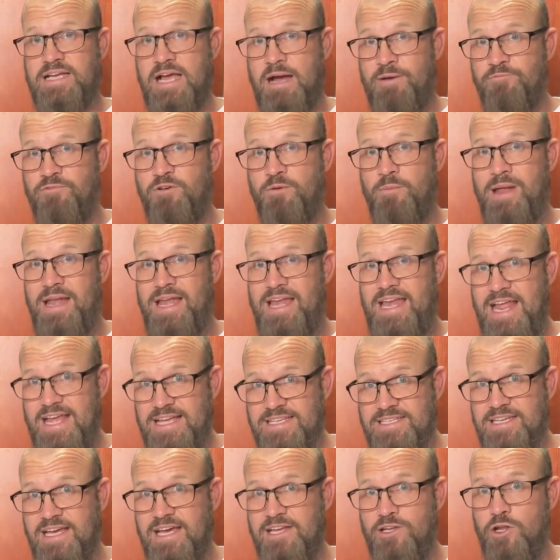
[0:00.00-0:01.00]
come from a
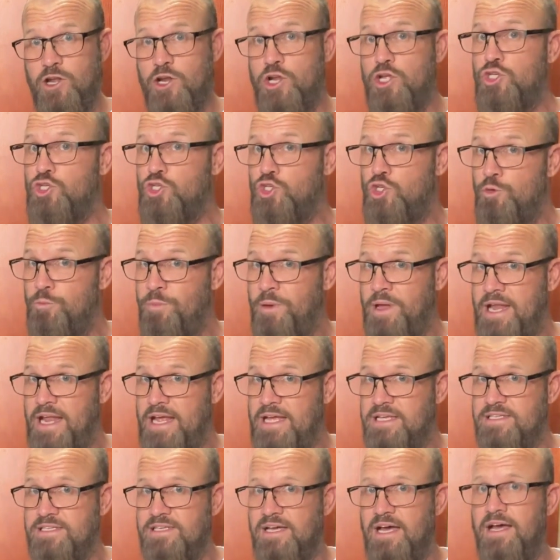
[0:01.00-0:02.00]
lesser, not a super
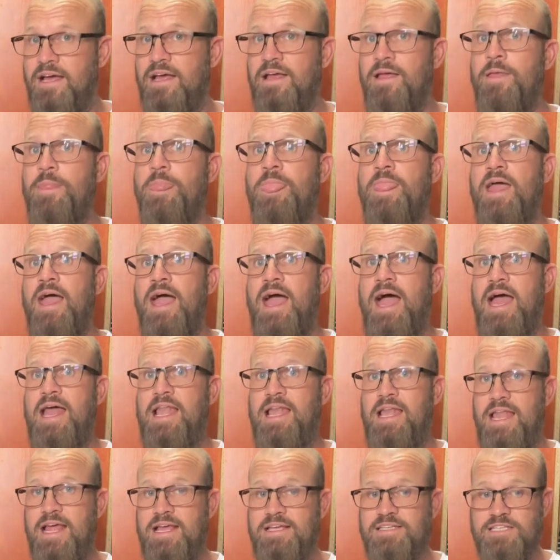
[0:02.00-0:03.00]
lesser, a
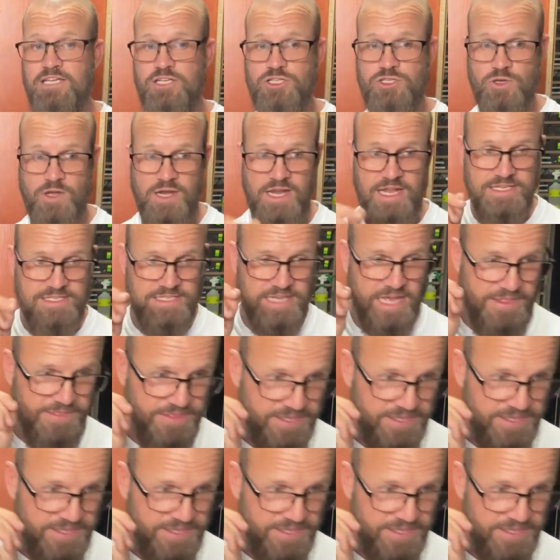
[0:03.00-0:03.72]
lesser to a lesser.